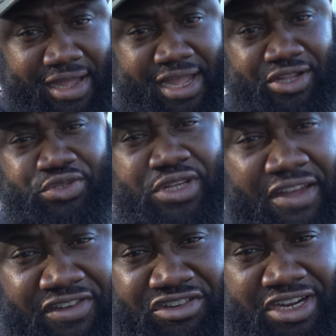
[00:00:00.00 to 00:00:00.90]
I used to
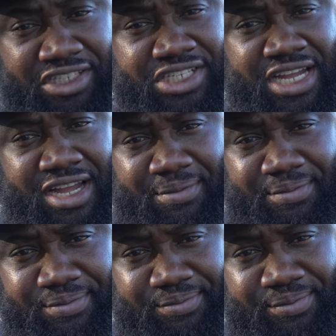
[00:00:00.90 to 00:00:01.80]
have a great job
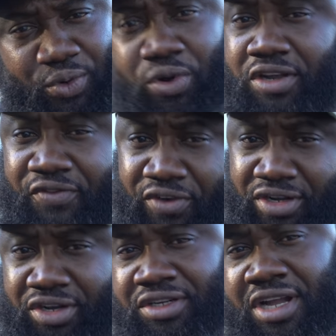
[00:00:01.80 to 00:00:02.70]
working for
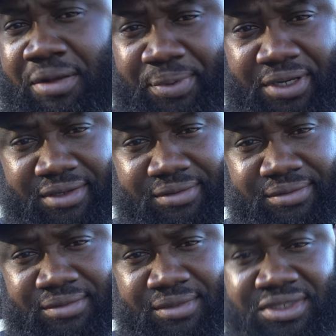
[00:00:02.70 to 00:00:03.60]
a good company
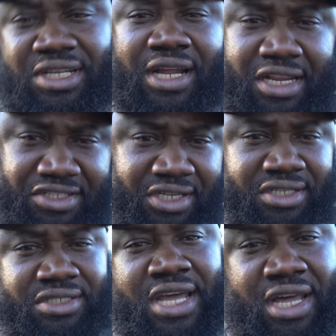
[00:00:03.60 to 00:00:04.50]
till I got sick
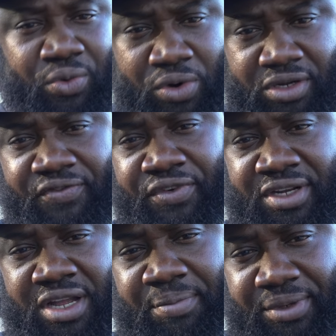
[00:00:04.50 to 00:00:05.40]
and tired of working for the
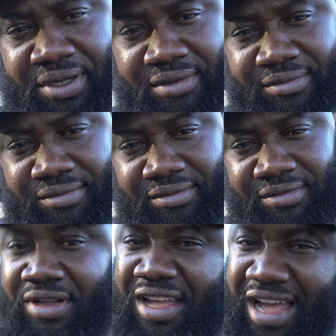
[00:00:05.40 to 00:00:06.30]
company.
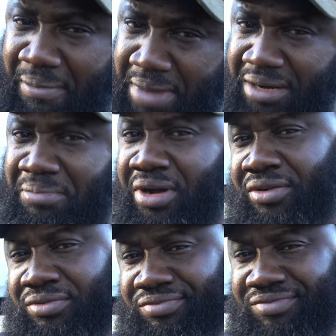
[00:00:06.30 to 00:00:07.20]
I made
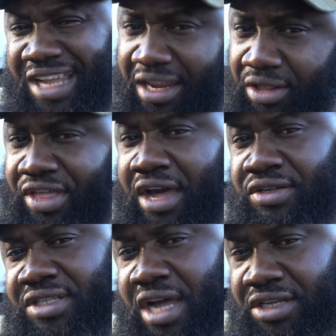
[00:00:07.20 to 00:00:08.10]
about
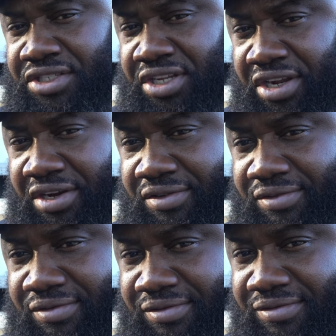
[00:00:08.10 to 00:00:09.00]
$80,000 a year.
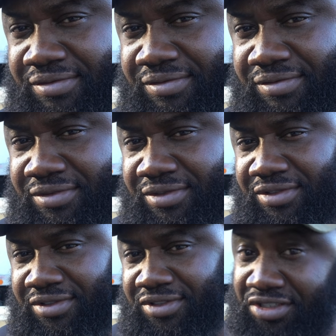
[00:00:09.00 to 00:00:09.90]

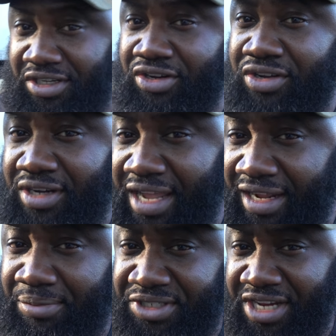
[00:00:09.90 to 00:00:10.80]
Does it look
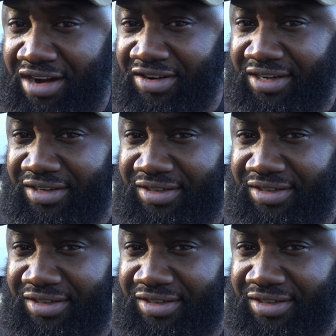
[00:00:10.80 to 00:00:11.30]
like I'm sorry?